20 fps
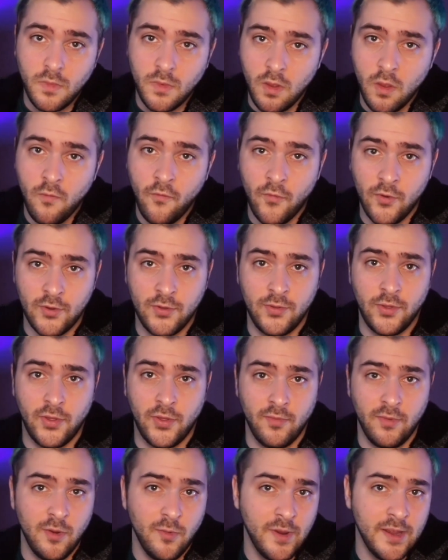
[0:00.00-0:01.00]
for
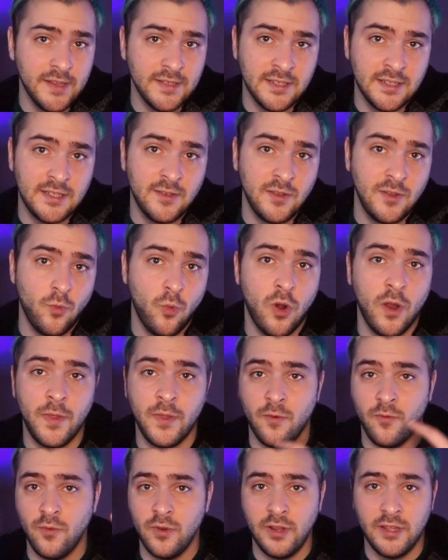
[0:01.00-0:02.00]
3 reasons. One, they're
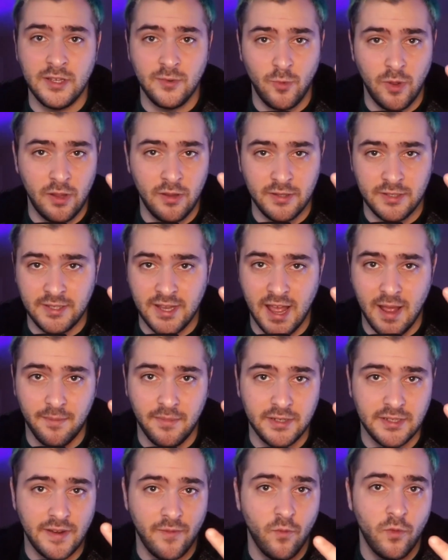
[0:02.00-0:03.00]
really well
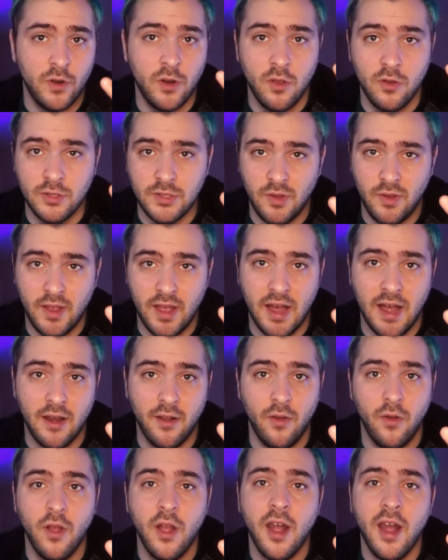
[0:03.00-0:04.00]
established. Everyone knows
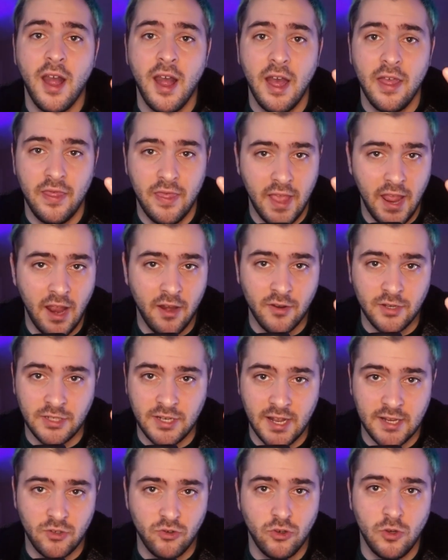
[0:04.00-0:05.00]
Elgato. They
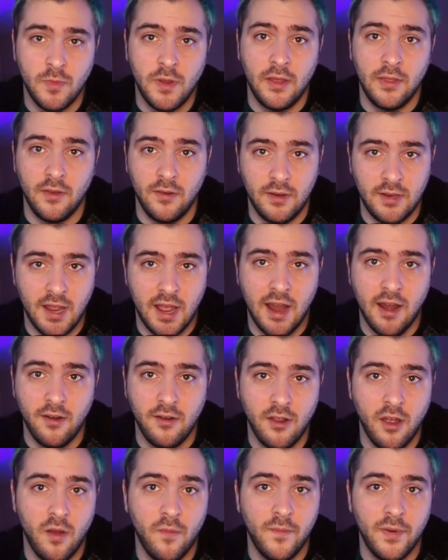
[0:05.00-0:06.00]
understand streaming. Their entire
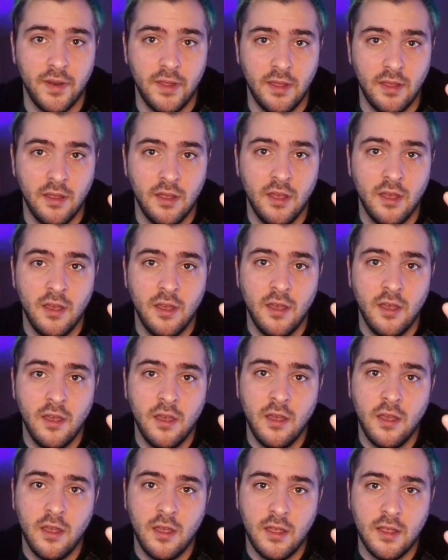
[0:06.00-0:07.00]
company
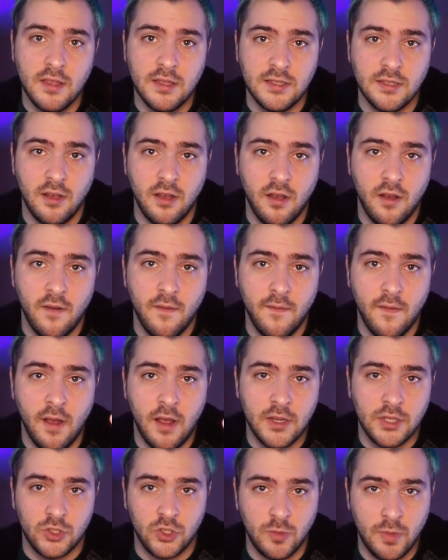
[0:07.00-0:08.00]
is a
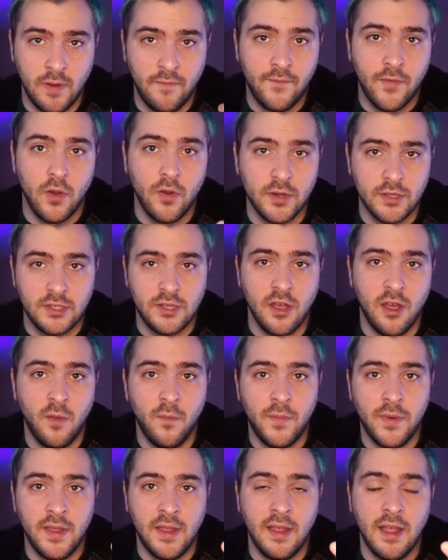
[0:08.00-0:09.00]
streaming focused
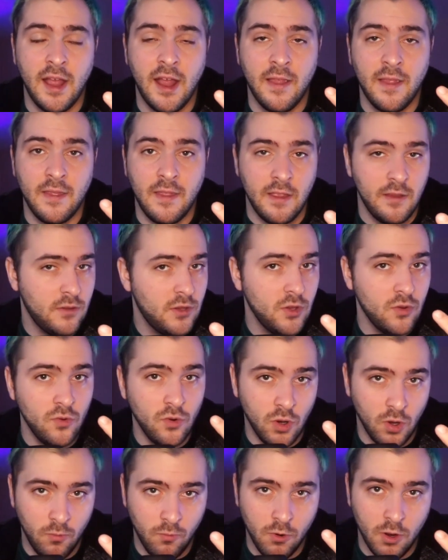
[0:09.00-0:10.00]
company, and they do
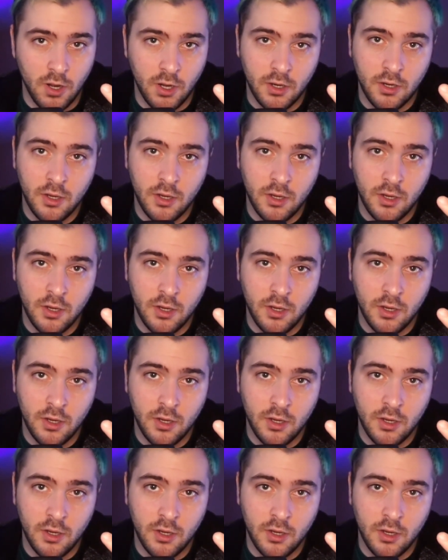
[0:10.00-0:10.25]
good work.